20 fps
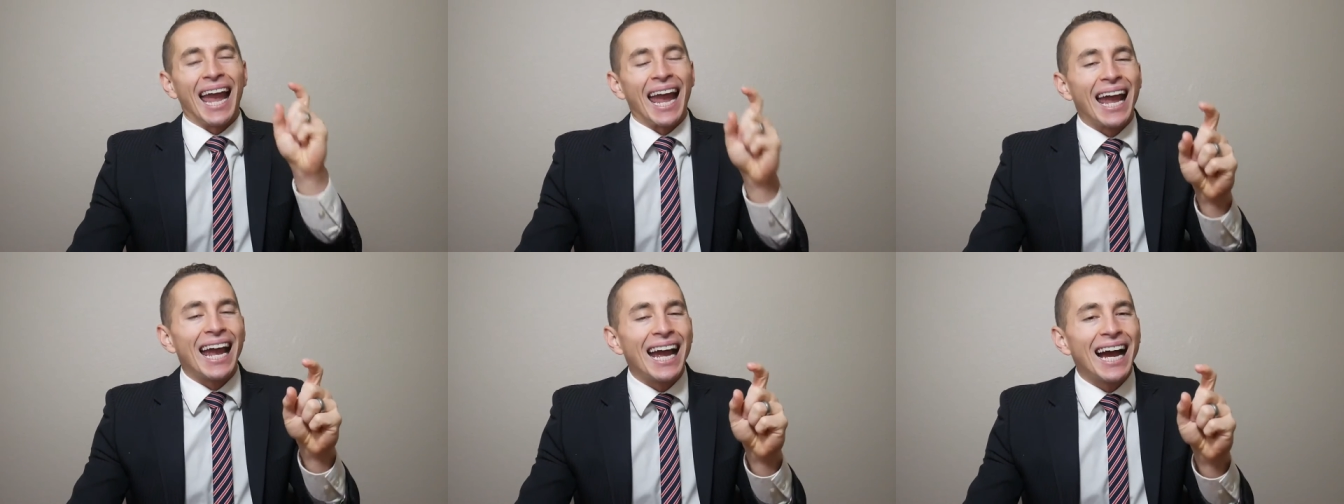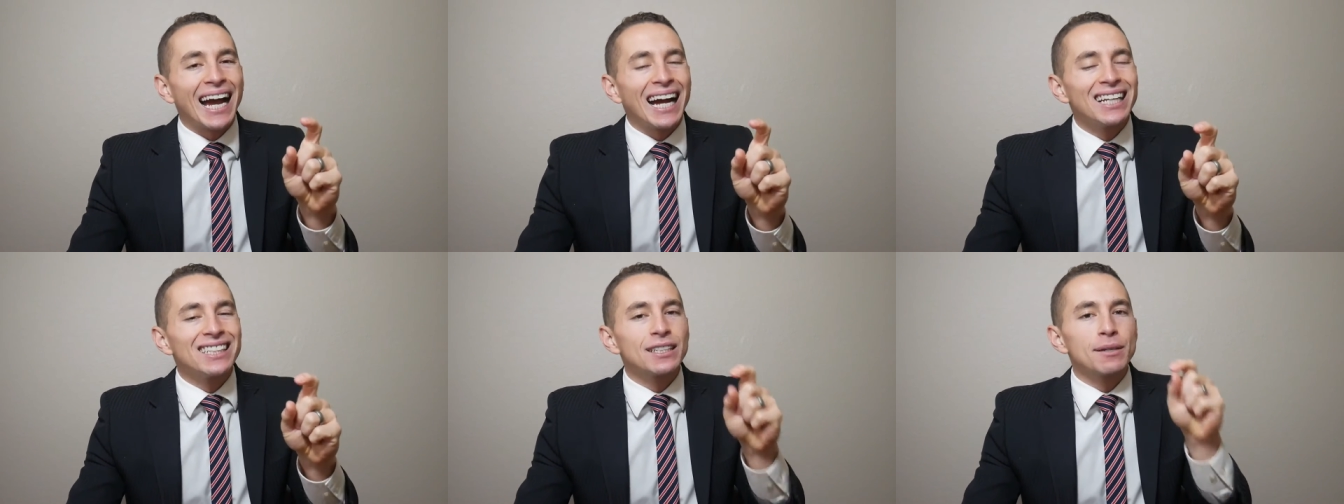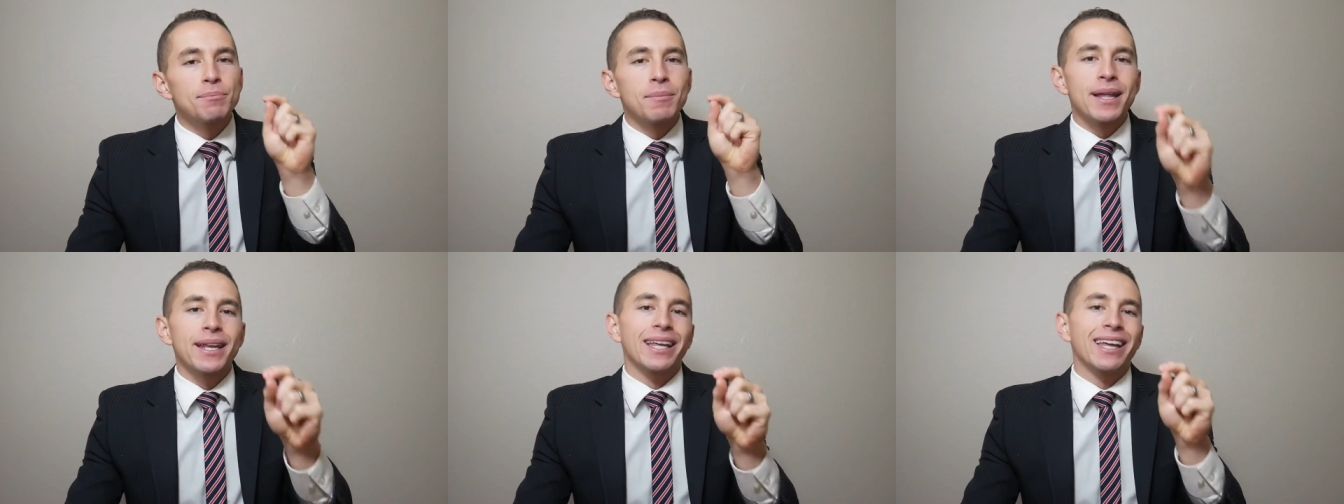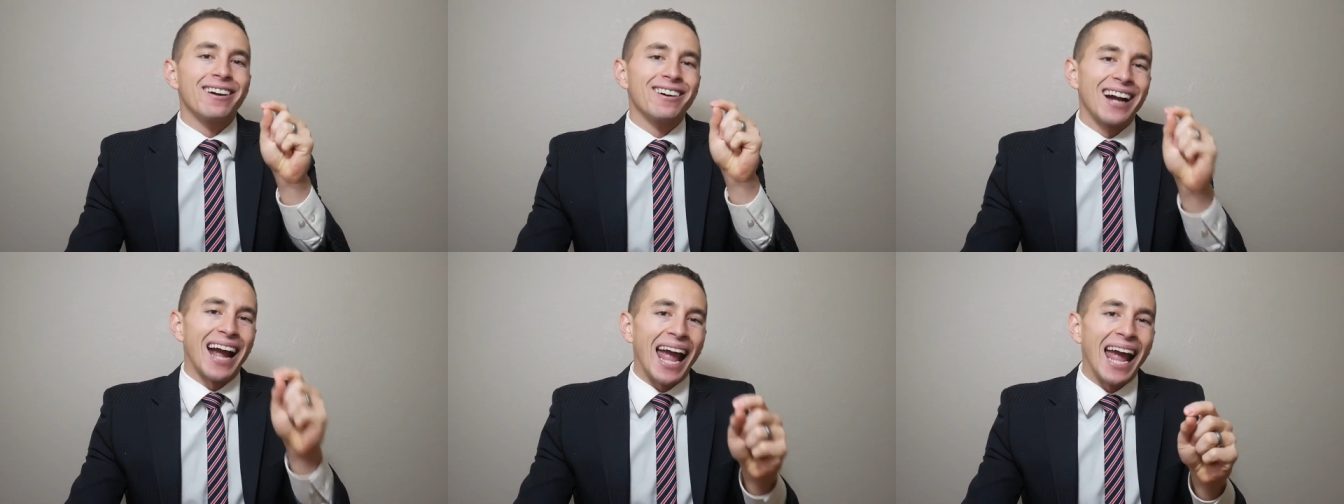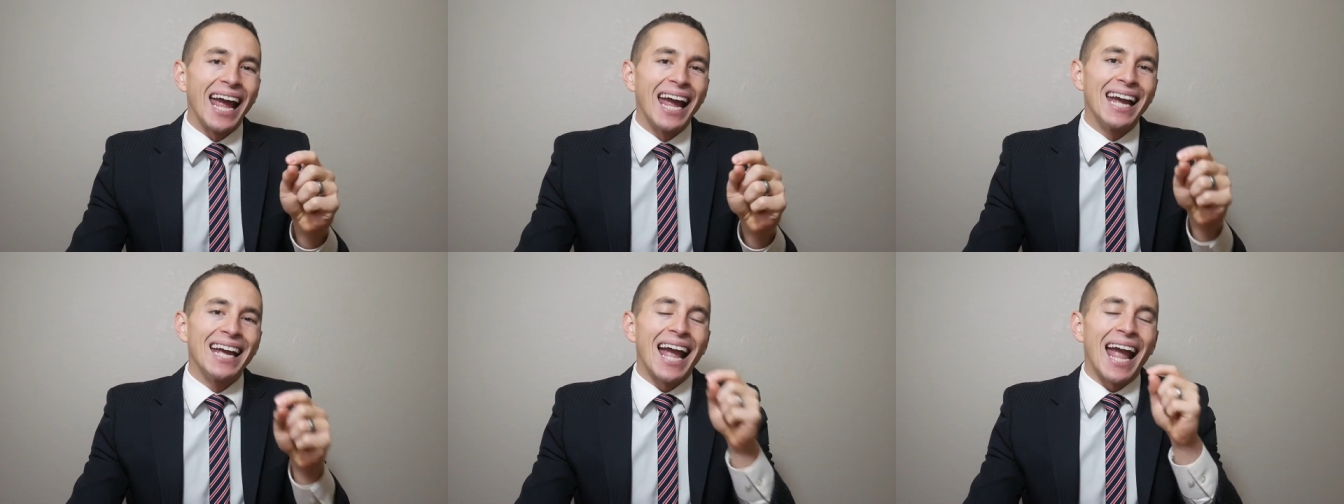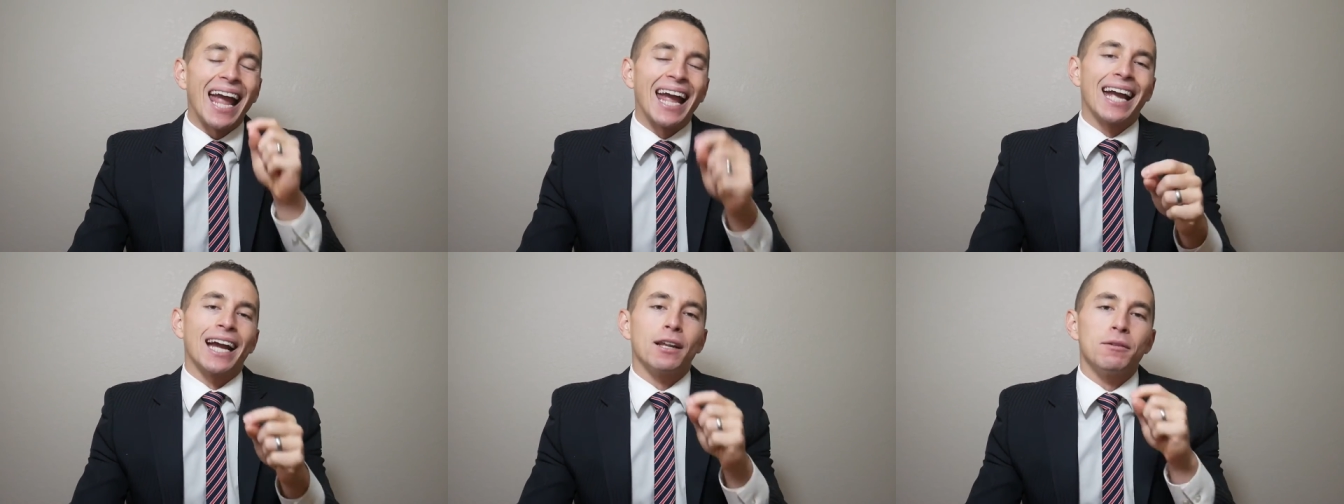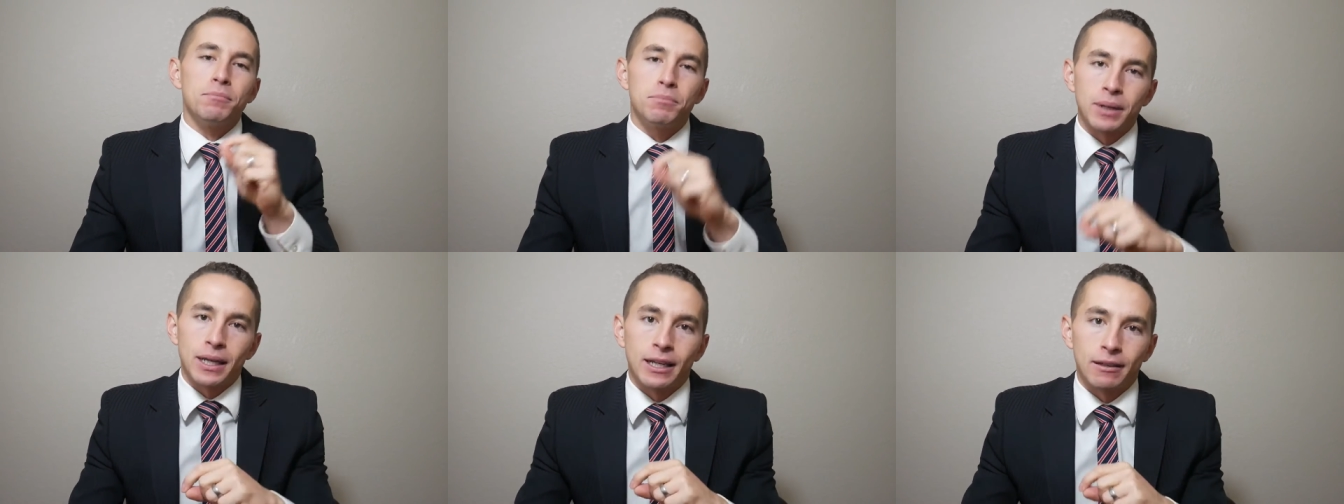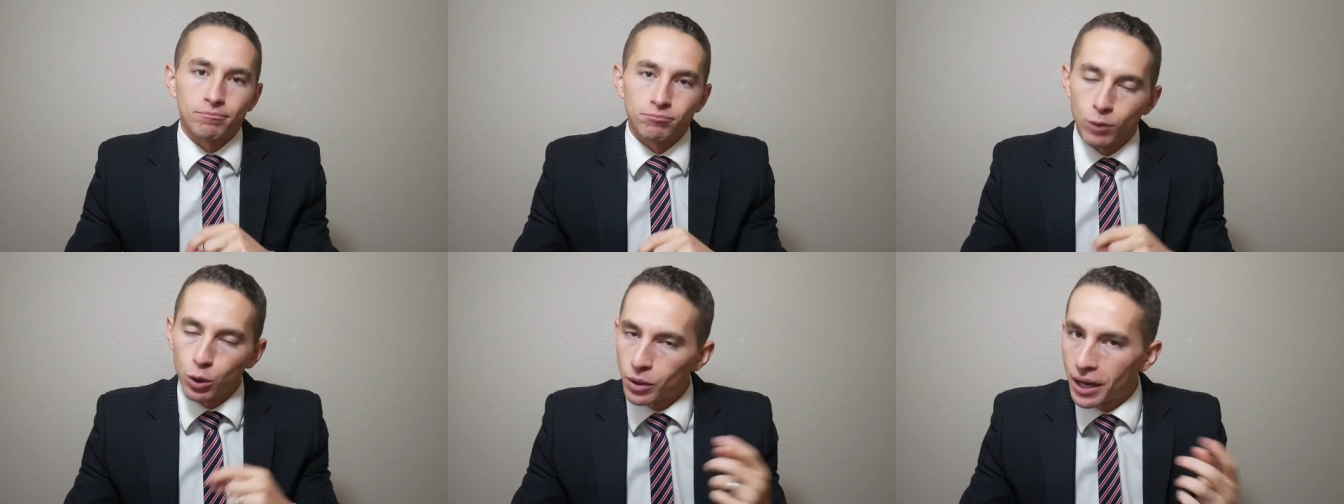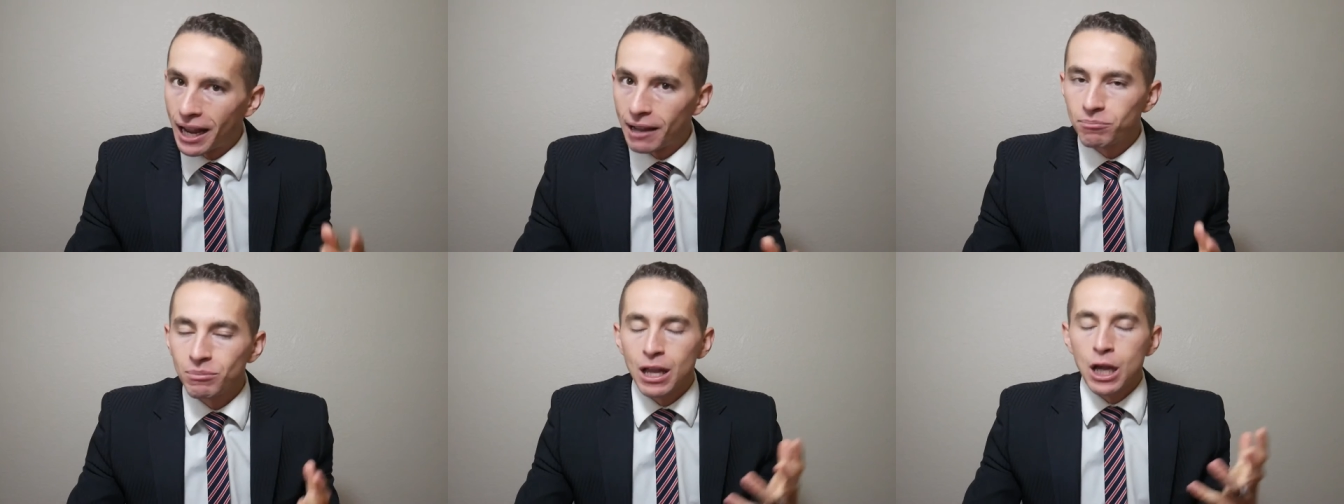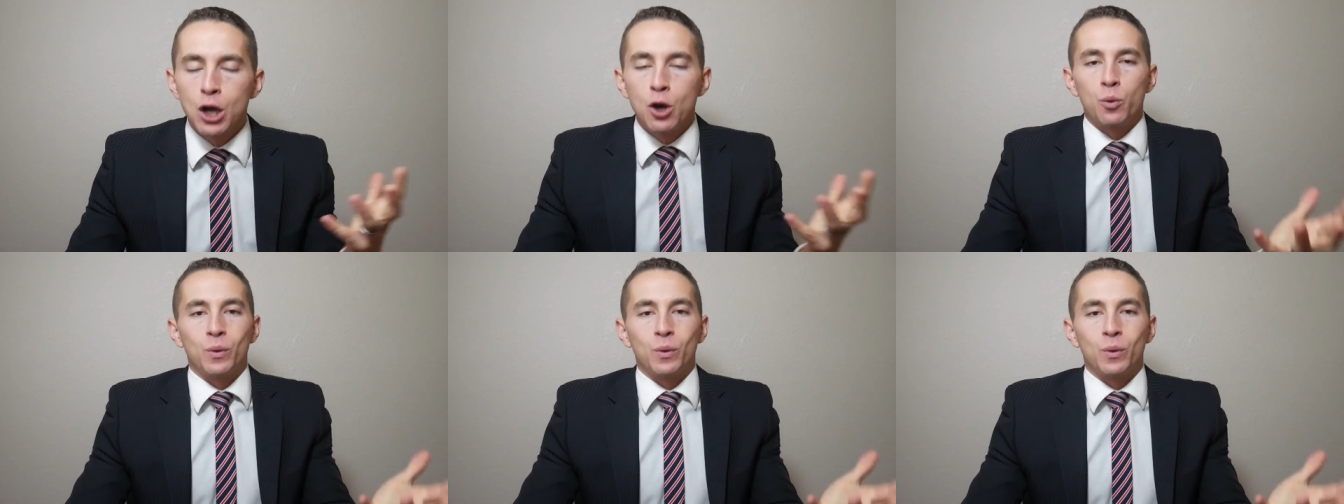and Medicare A and B, okay?